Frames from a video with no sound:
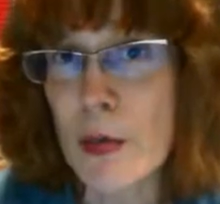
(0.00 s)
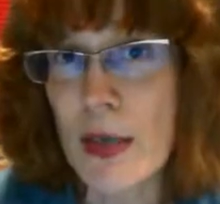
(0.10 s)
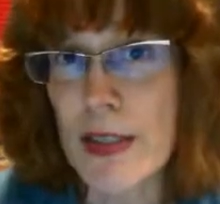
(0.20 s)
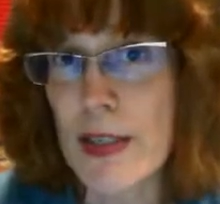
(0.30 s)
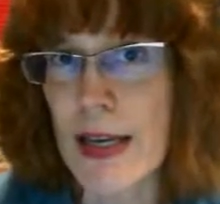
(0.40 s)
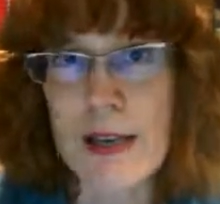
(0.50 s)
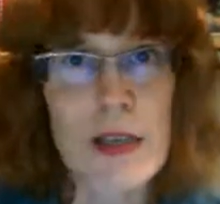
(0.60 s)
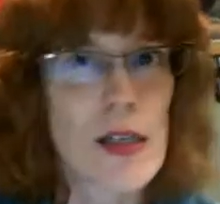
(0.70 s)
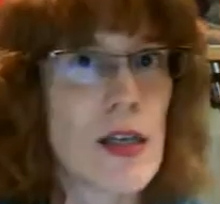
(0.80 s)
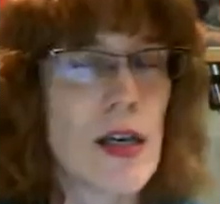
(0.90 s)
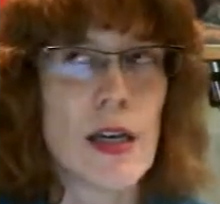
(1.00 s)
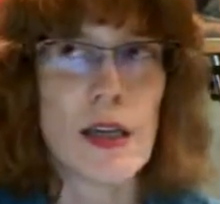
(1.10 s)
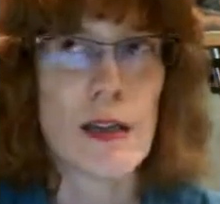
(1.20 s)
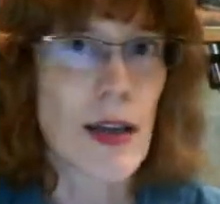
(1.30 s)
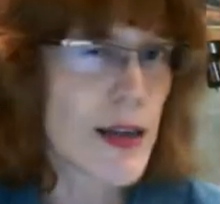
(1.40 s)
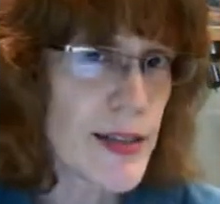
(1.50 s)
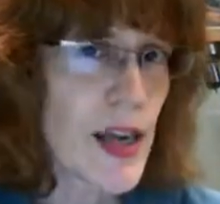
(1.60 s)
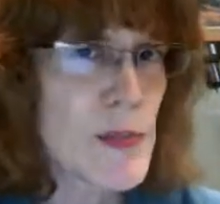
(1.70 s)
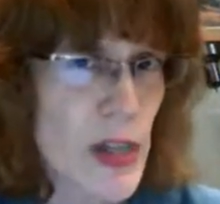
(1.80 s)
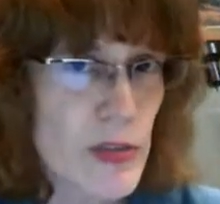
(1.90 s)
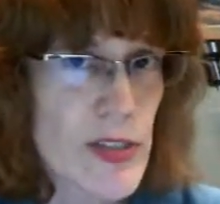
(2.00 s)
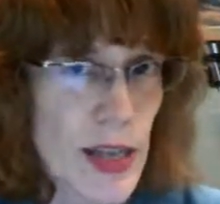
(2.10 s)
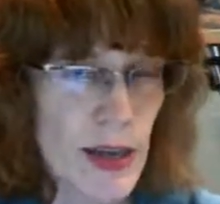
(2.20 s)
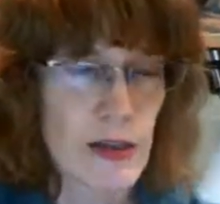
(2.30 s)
piece test 9 times out of 10